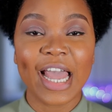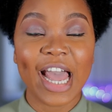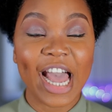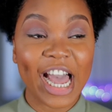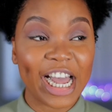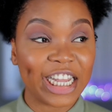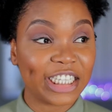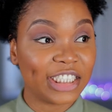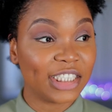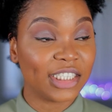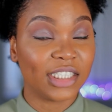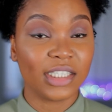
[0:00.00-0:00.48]

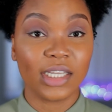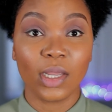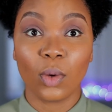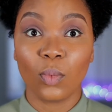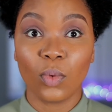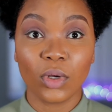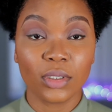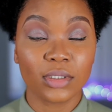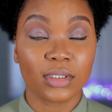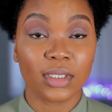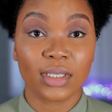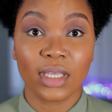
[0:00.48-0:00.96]
And they
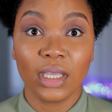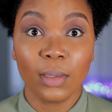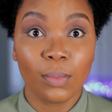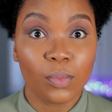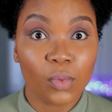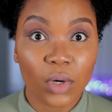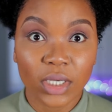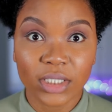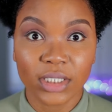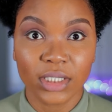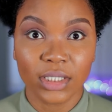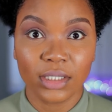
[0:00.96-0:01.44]
want to
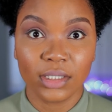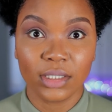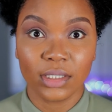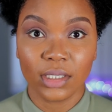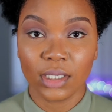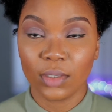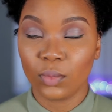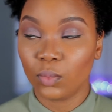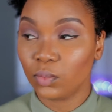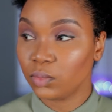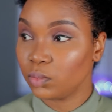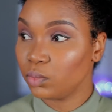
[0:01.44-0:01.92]
keep watching,
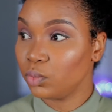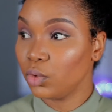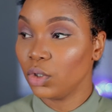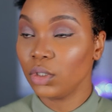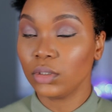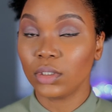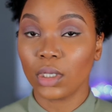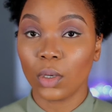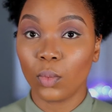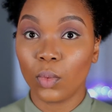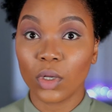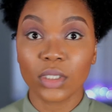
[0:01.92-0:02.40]
they
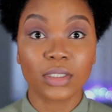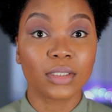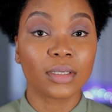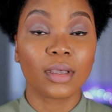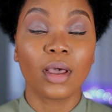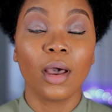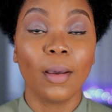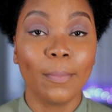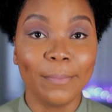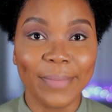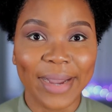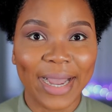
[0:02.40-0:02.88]
want to
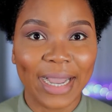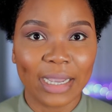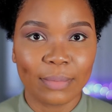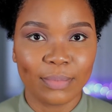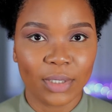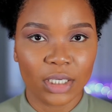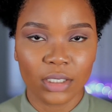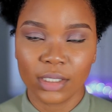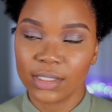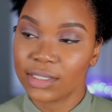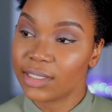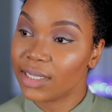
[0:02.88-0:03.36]
come back
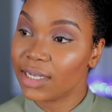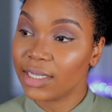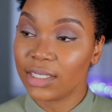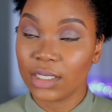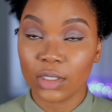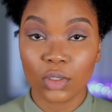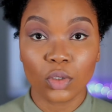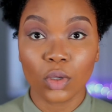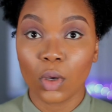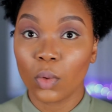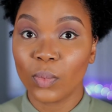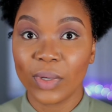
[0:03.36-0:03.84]
because they
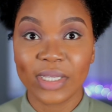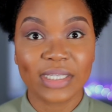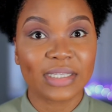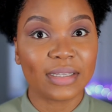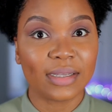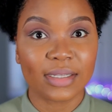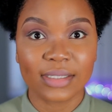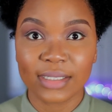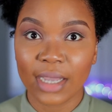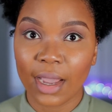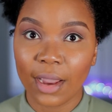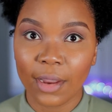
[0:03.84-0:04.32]
did not waste
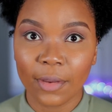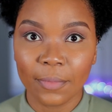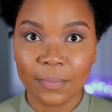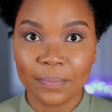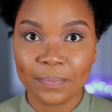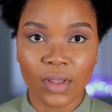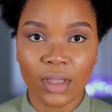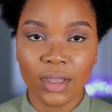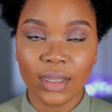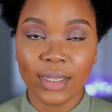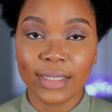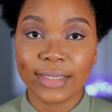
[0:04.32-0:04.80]
their time.
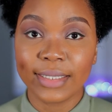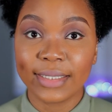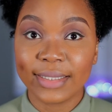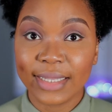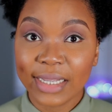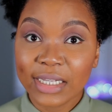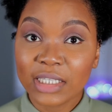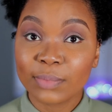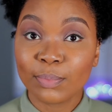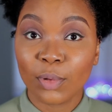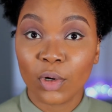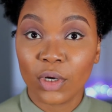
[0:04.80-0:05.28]
The
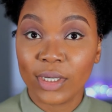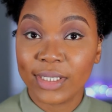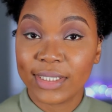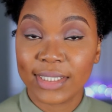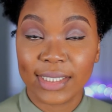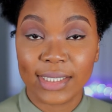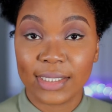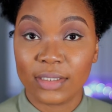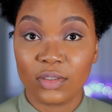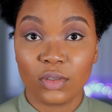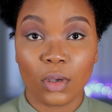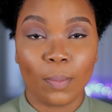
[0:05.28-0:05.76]
next
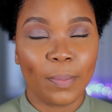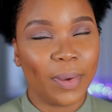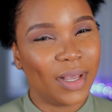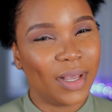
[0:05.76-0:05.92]
point is your